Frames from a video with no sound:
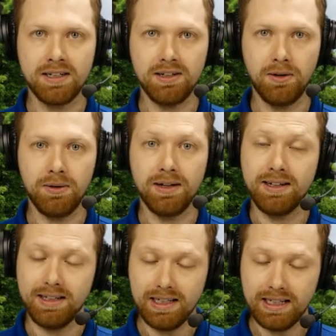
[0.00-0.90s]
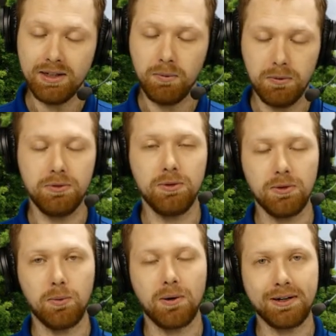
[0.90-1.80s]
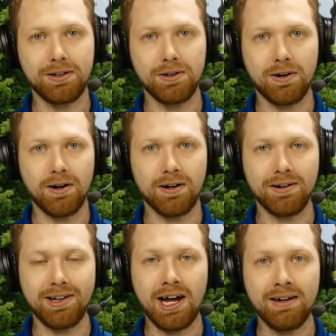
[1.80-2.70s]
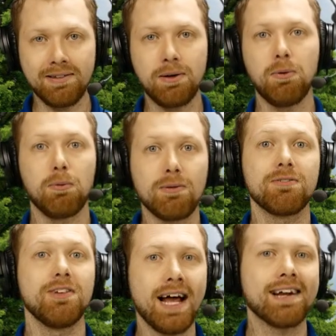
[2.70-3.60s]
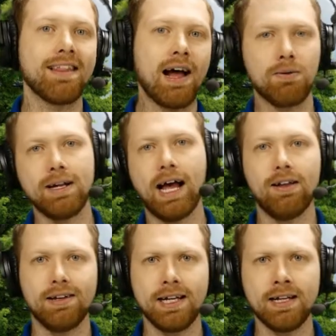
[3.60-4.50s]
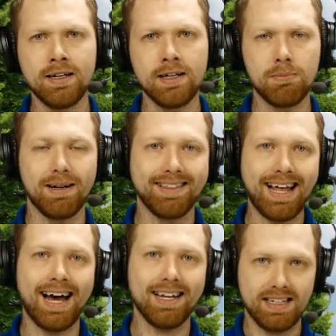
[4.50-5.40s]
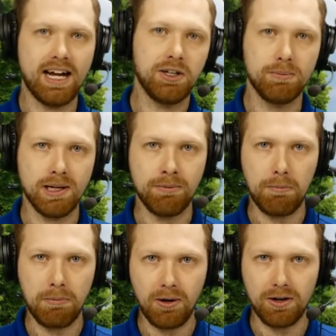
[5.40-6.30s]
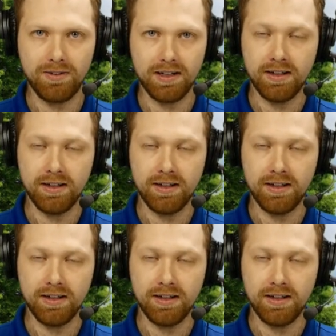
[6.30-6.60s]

Note, he will do the work in your heart and life that will reflect that reality, but that is how you become a part of it.